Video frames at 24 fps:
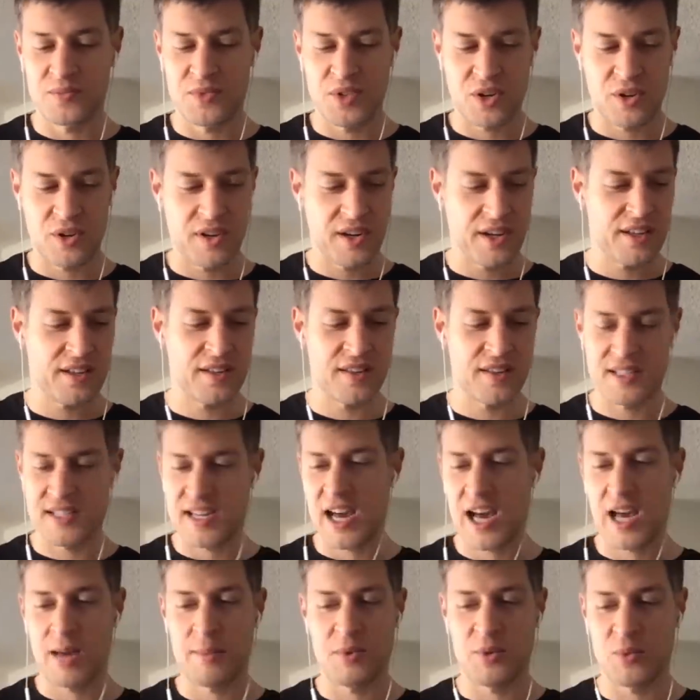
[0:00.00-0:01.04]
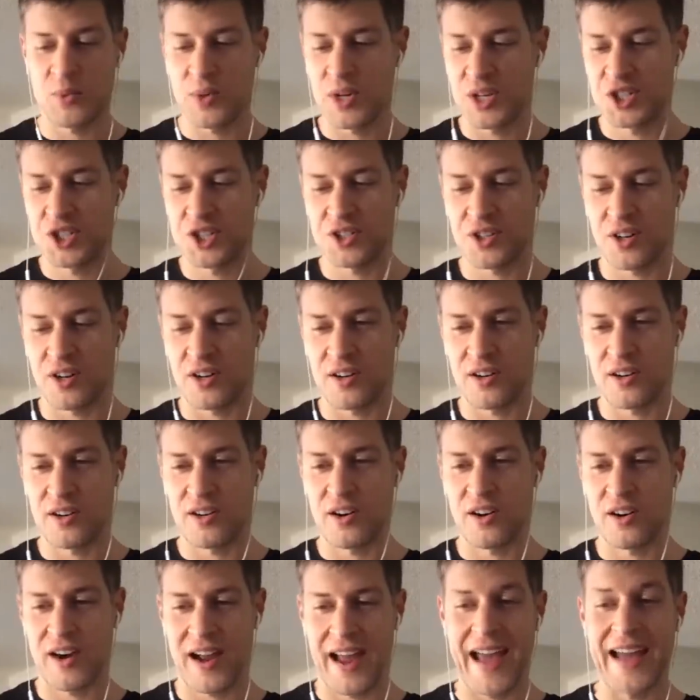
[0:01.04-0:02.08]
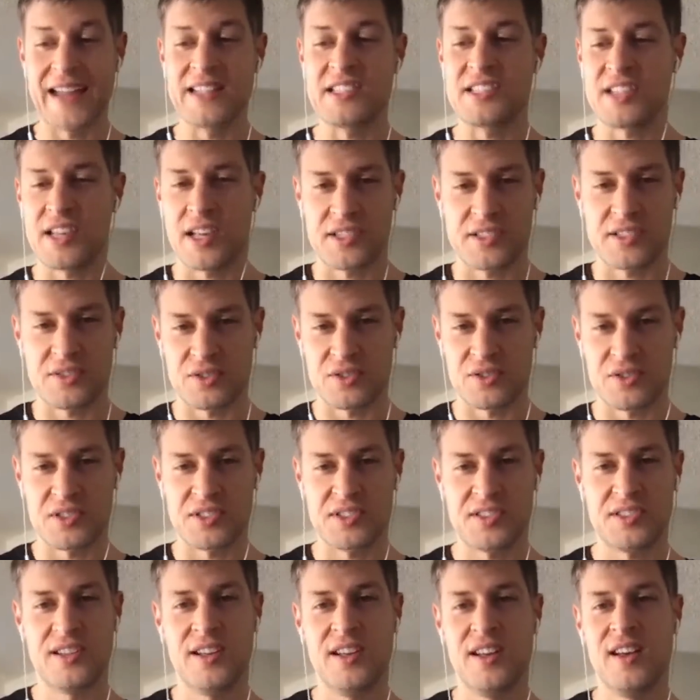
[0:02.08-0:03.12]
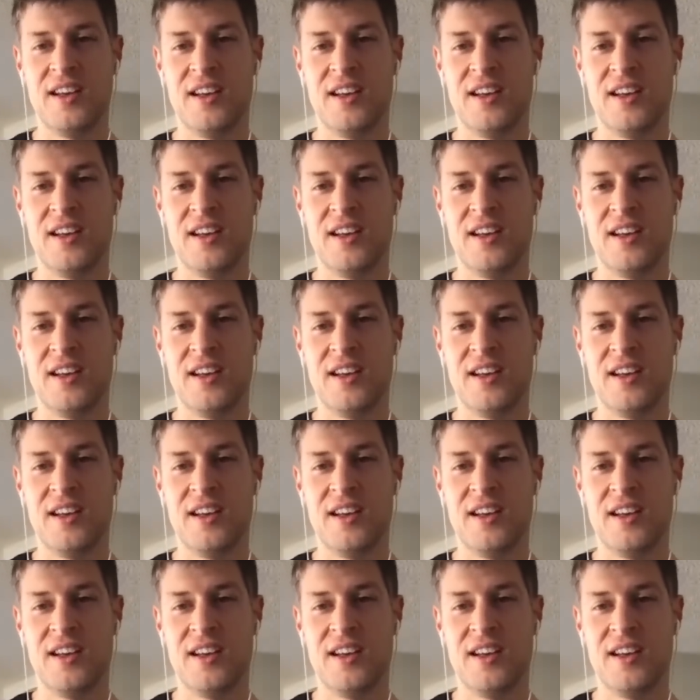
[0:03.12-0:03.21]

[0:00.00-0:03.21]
during the time in which our our ancestors,